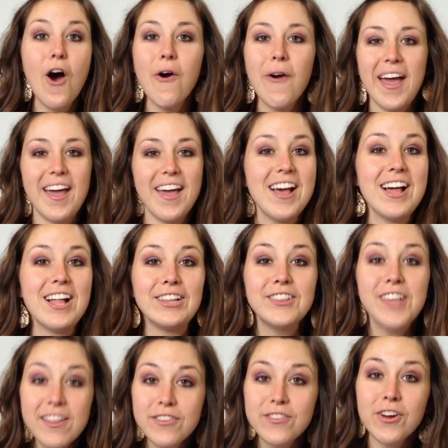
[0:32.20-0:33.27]
Okay,
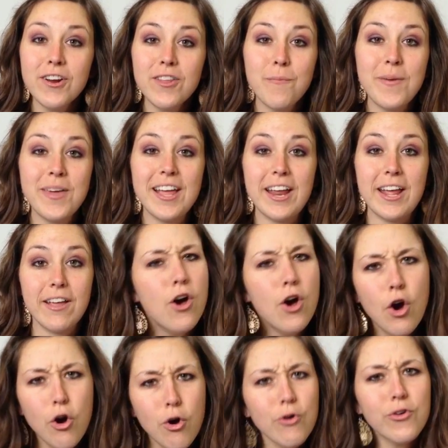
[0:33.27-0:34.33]
let's start at the beginning.
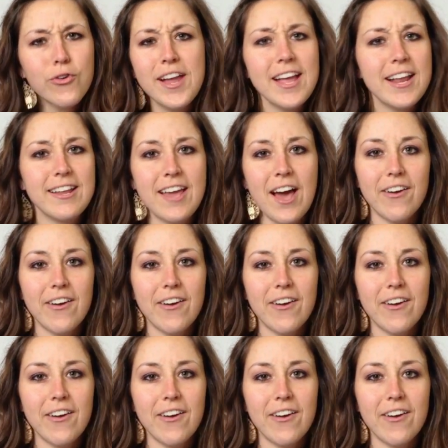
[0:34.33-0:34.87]
Who created